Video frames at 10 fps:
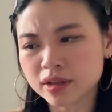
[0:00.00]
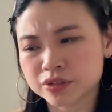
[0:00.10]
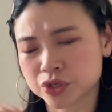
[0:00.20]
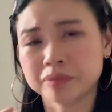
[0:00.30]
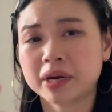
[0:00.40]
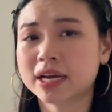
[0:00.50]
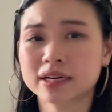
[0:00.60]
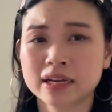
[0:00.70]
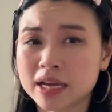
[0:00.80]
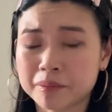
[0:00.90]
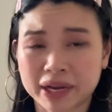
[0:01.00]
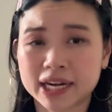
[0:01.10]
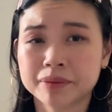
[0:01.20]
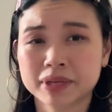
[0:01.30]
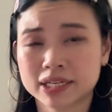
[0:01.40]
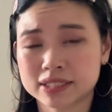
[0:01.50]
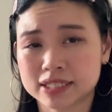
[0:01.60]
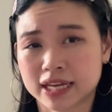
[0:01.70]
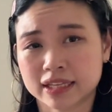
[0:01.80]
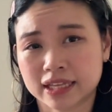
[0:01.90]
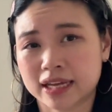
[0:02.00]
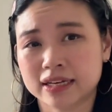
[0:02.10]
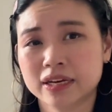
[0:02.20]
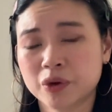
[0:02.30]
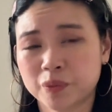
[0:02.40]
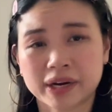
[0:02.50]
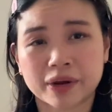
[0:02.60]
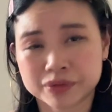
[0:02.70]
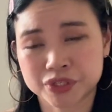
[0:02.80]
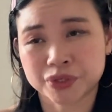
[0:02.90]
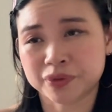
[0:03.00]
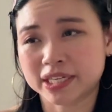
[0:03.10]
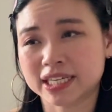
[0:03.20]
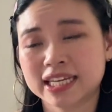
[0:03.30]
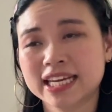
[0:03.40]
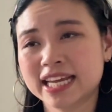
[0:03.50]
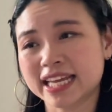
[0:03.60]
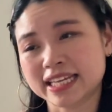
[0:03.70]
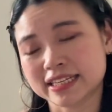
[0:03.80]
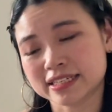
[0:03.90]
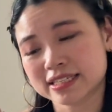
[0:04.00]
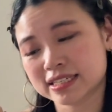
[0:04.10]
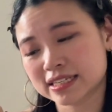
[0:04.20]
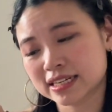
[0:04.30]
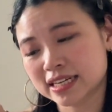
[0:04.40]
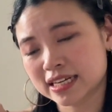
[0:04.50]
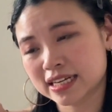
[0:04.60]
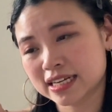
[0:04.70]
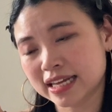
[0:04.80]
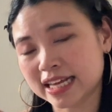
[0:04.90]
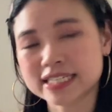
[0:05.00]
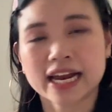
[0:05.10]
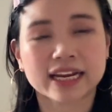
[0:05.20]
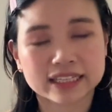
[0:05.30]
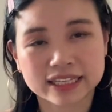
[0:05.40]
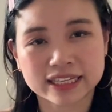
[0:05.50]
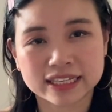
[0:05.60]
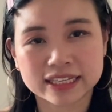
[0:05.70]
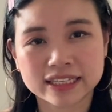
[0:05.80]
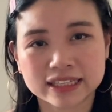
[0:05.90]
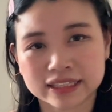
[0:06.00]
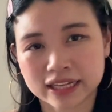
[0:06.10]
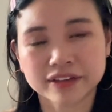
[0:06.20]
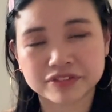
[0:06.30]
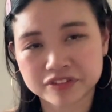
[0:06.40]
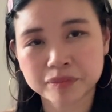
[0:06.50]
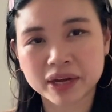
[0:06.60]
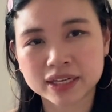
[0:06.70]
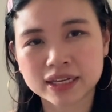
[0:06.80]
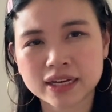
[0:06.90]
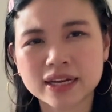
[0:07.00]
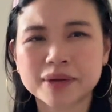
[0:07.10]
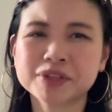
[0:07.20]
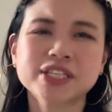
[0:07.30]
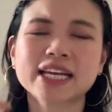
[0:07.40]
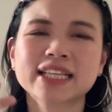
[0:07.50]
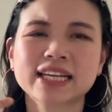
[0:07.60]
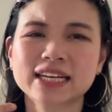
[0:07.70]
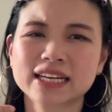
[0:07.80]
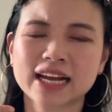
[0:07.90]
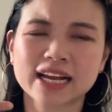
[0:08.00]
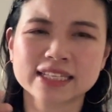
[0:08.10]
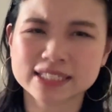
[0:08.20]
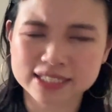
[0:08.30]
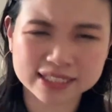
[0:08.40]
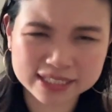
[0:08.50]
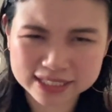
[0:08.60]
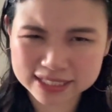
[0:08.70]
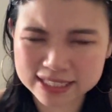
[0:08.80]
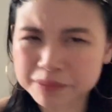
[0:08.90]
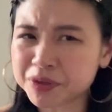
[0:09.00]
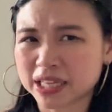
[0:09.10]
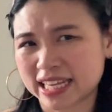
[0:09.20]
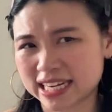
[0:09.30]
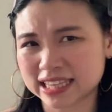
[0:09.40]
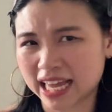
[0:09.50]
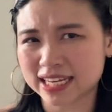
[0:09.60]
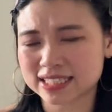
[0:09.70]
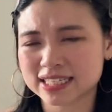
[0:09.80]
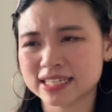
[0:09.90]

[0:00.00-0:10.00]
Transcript: So I'm not by any means saying that what I was doing is exactly the life of a mangaka. I'm just saying that I simulated that.